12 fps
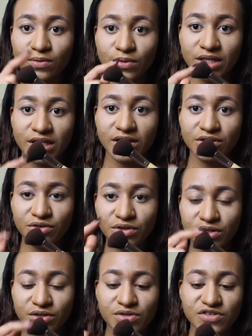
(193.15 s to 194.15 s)
One end you
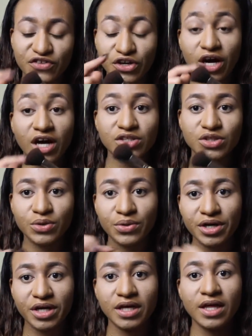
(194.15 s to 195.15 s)
can use for
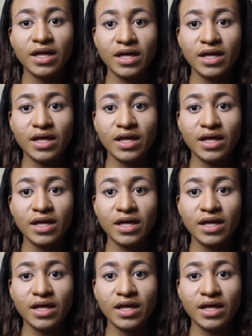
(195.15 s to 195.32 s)
contouring,